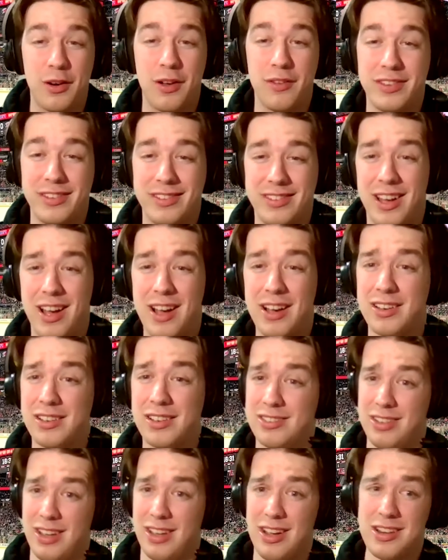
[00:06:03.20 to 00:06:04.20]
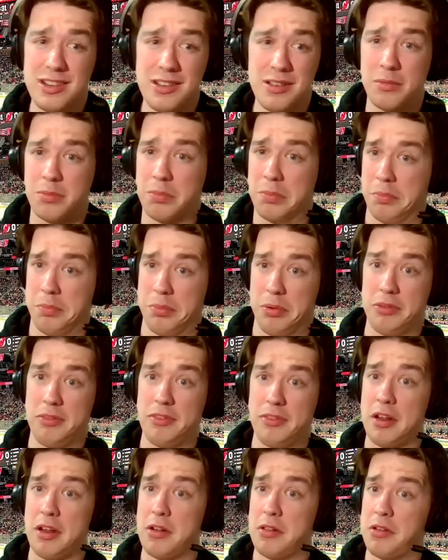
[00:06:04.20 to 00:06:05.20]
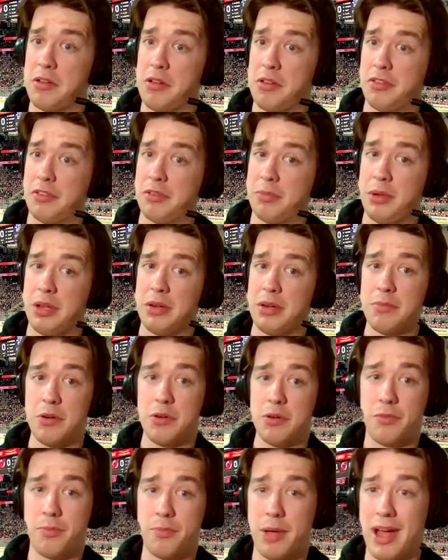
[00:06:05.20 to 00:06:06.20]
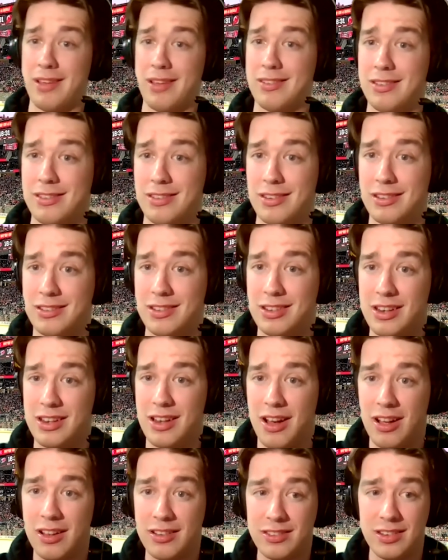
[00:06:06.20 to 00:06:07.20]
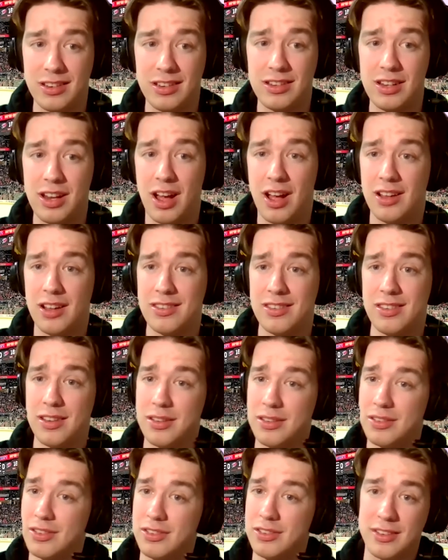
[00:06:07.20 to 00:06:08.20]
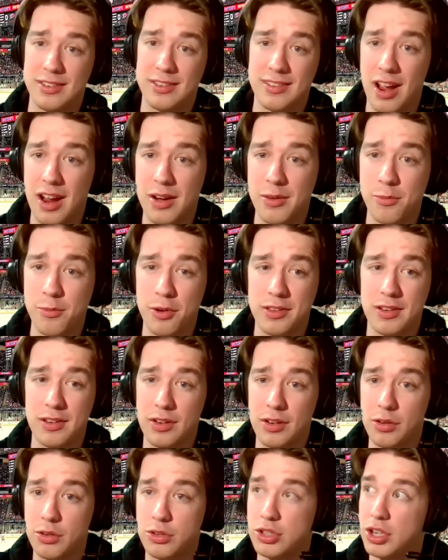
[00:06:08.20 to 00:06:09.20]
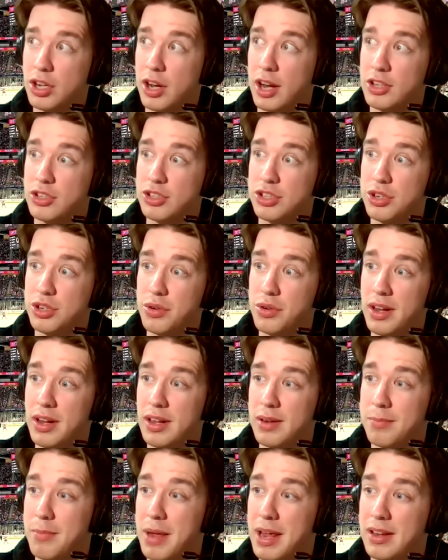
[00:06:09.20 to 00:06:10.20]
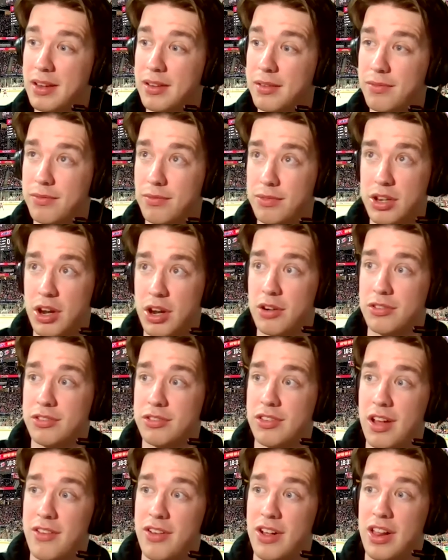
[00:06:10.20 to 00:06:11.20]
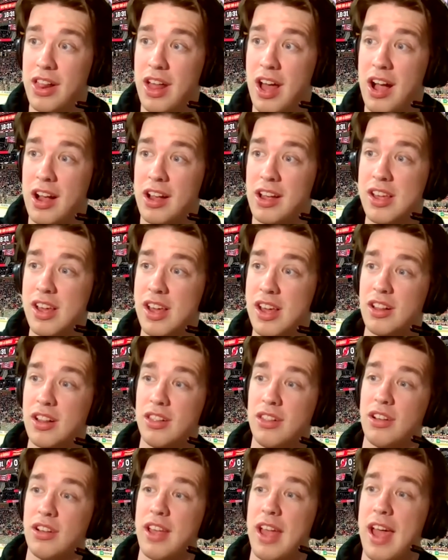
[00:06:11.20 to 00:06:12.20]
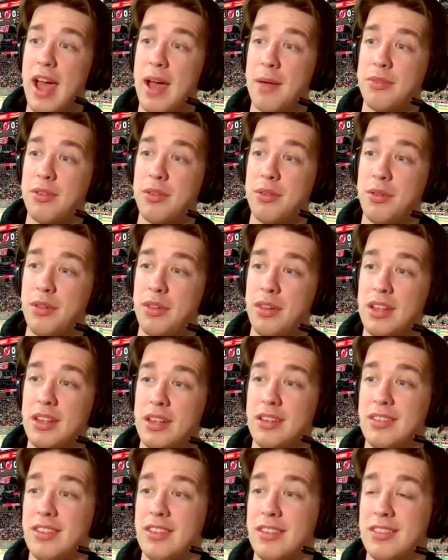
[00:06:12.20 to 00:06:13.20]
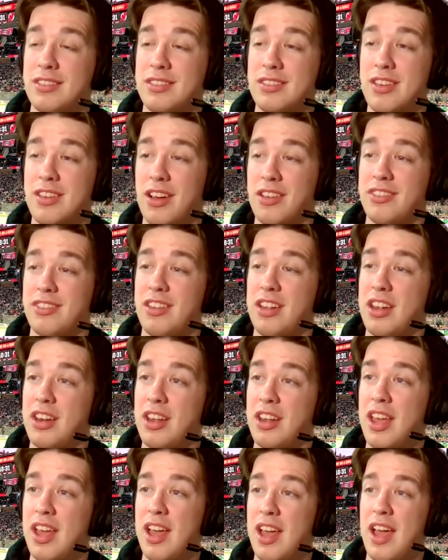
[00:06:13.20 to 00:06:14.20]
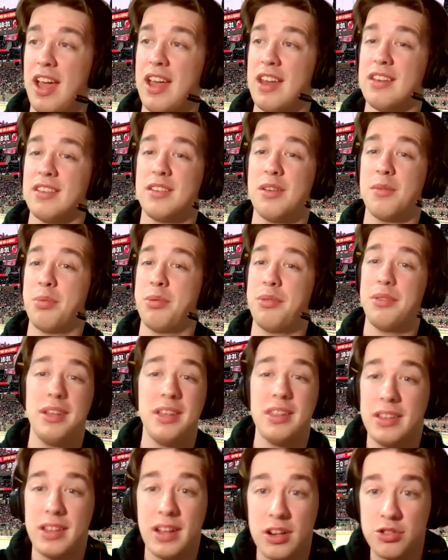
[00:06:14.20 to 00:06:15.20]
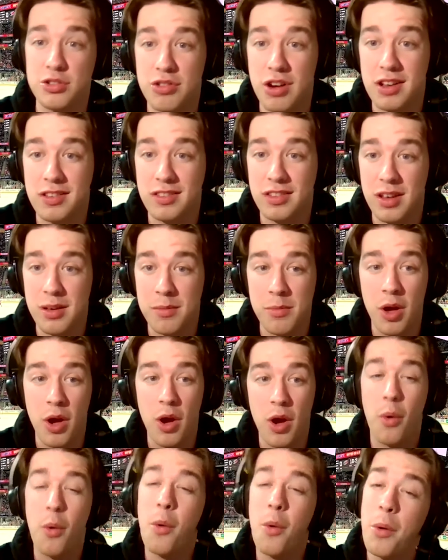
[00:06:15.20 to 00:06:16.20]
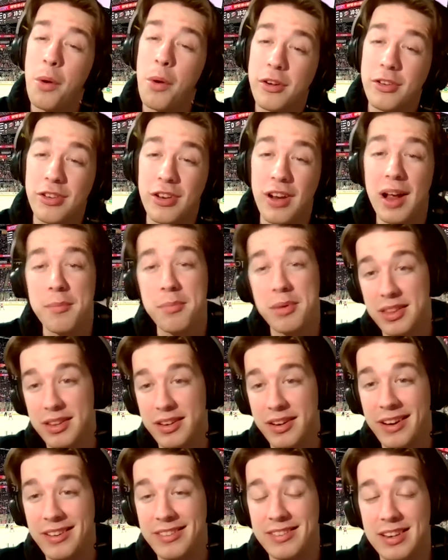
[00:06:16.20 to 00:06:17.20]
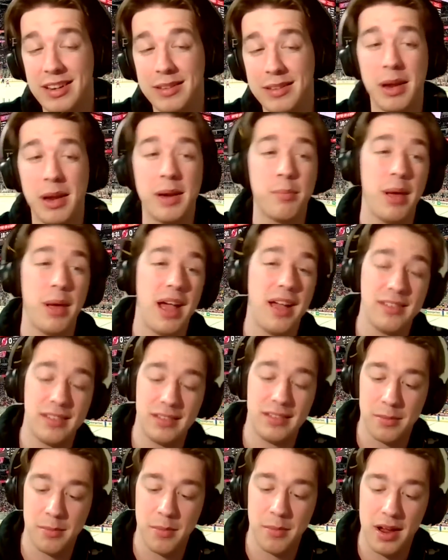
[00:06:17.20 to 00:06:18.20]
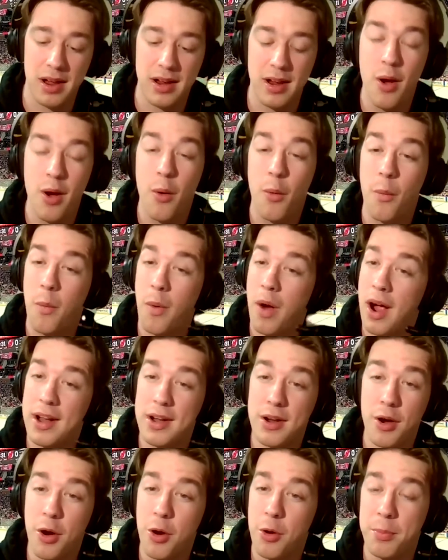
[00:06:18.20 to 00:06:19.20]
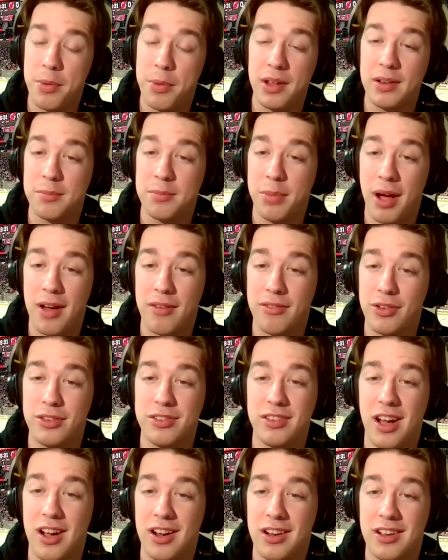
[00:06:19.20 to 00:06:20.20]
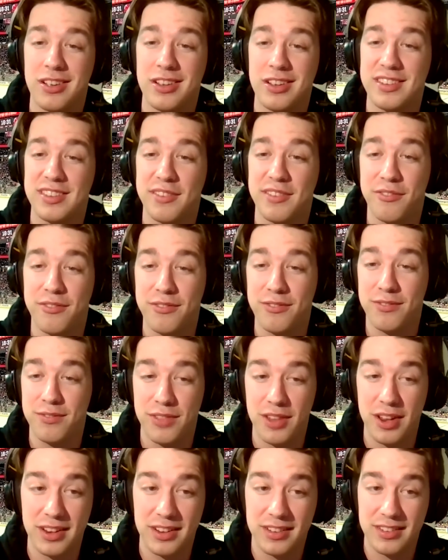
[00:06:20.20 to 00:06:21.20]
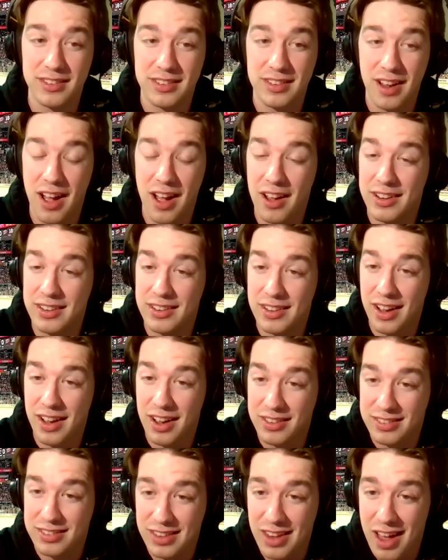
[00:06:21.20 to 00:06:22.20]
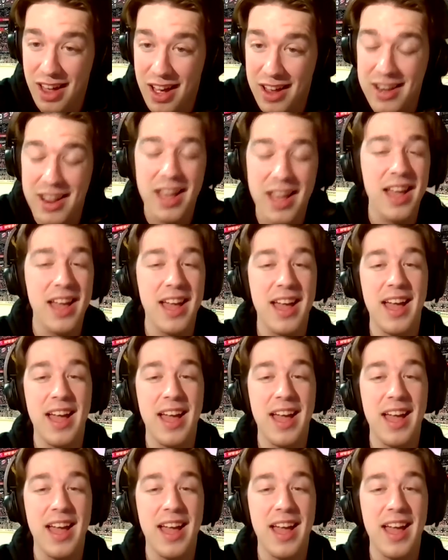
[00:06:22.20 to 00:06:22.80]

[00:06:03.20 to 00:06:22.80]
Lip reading: it off to Zacha. Zacha puts on a little spin move, passes it to Janssen. Janssen's deciding what to do. Should I shoot it? Make Jaroslav Halak look absolutely disgusted and completely undress him? Or should I be the nice teammate, pass it to my wide open Pavel Zacha in the high slot?